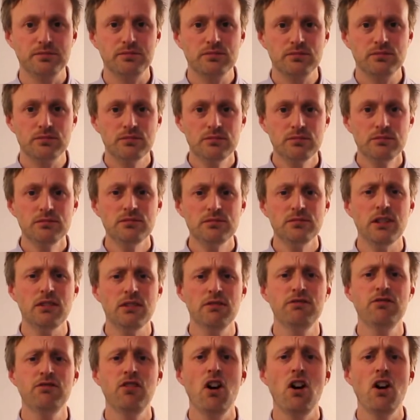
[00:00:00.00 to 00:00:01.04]

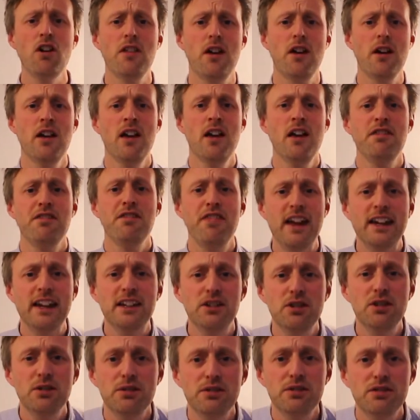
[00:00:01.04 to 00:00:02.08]
Father,
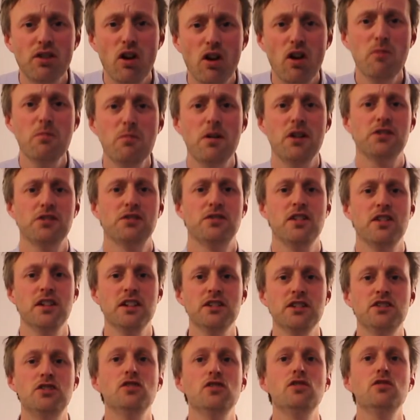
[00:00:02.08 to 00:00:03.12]
thank you so much
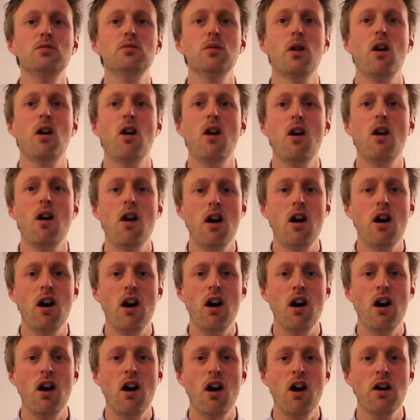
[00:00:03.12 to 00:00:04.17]
that you are
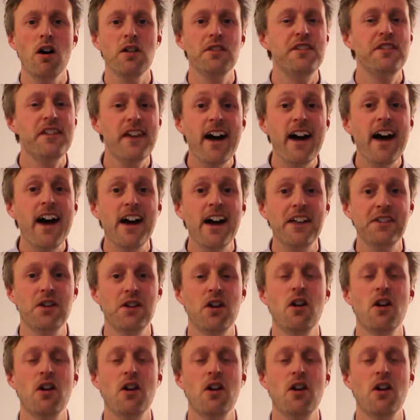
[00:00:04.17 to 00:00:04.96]
our dad,